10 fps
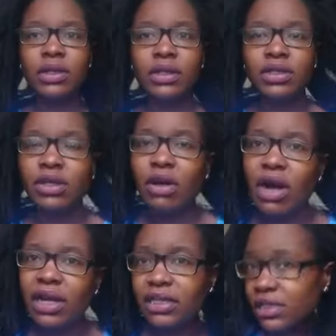So
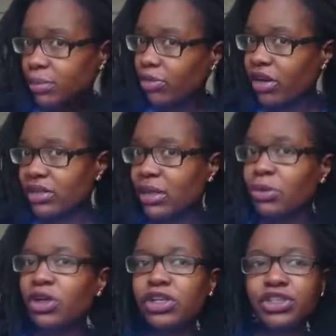guys, the products I'm
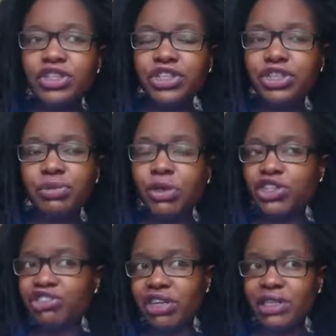going to use to
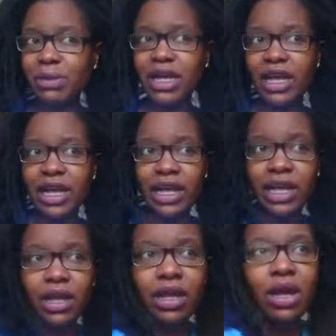moisturize my
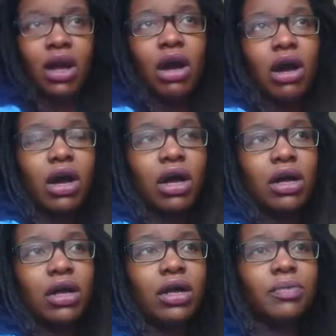hair
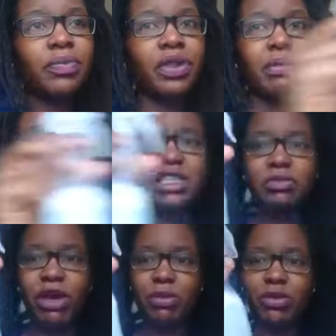are my
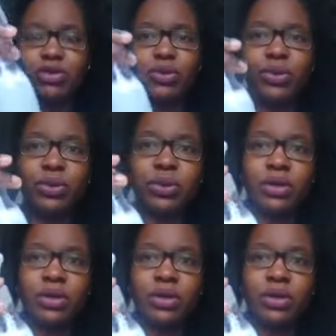spray bottle